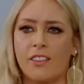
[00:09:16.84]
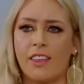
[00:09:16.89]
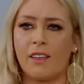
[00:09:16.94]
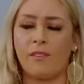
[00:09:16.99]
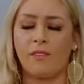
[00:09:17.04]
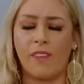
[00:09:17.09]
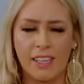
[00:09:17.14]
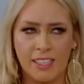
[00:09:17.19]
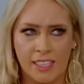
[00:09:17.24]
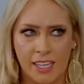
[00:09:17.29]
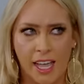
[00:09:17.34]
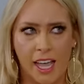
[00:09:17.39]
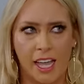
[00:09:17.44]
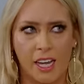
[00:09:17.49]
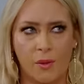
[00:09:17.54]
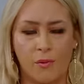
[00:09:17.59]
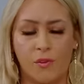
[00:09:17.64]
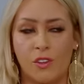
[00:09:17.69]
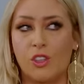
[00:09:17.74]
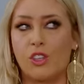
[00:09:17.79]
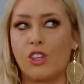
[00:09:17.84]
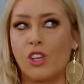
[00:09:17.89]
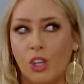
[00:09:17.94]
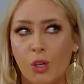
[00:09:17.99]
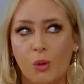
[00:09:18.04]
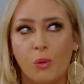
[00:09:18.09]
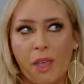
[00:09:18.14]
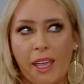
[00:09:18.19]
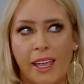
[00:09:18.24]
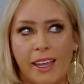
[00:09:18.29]
So they investigated him for
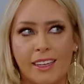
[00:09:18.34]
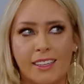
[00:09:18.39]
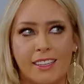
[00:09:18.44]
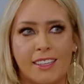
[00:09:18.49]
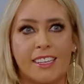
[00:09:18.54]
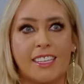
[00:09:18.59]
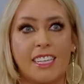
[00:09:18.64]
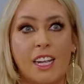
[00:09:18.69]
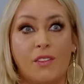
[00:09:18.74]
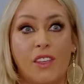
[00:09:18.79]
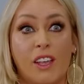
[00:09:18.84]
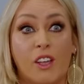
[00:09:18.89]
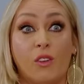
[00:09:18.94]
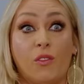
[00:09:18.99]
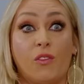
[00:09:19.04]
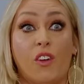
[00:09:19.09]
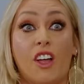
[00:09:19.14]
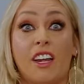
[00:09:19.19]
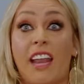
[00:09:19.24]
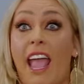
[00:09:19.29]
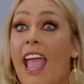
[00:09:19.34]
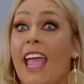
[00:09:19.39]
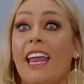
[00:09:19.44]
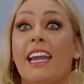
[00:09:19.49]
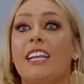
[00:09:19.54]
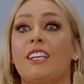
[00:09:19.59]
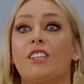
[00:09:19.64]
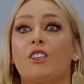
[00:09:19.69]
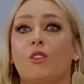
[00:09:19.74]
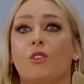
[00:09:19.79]
2 years to see if they could find
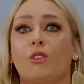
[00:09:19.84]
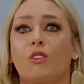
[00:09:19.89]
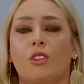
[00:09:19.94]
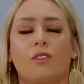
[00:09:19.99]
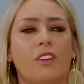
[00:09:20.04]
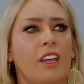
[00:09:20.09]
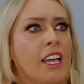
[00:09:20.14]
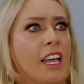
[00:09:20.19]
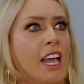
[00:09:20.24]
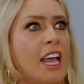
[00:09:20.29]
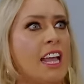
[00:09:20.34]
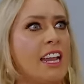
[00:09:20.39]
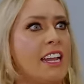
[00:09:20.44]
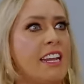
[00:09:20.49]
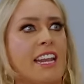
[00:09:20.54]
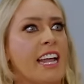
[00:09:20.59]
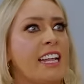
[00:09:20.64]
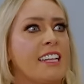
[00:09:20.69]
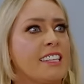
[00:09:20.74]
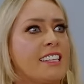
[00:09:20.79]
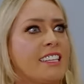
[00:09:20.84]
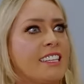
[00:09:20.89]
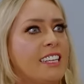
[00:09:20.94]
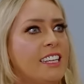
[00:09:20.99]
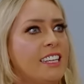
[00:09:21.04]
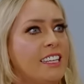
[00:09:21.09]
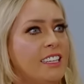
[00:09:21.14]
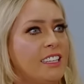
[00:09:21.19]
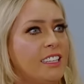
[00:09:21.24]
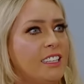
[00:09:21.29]
any sort of
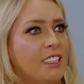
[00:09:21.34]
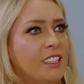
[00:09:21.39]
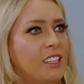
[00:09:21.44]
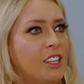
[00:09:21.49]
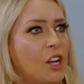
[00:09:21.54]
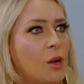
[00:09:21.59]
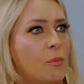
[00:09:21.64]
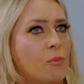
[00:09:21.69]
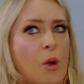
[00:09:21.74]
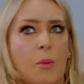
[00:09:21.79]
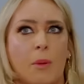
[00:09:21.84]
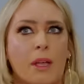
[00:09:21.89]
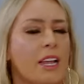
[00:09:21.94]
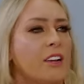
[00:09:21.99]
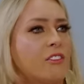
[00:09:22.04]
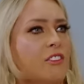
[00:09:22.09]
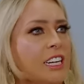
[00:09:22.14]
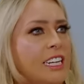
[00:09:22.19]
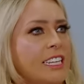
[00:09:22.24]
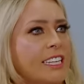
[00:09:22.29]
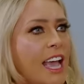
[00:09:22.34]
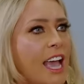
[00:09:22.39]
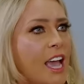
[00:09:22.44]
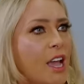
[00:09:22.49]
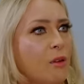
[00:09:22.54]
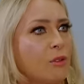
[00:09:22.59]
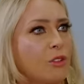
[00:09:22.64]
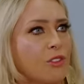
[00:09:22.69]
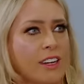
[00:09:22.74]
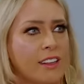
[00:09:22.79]
Nazi, you know, propaganda in his
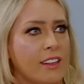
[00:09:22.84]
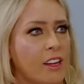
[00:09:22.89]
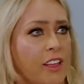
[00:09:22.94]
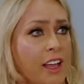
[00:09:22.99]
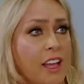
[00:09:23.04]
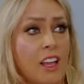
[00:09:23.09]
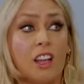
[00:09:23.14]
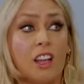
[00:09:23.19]
house or anything like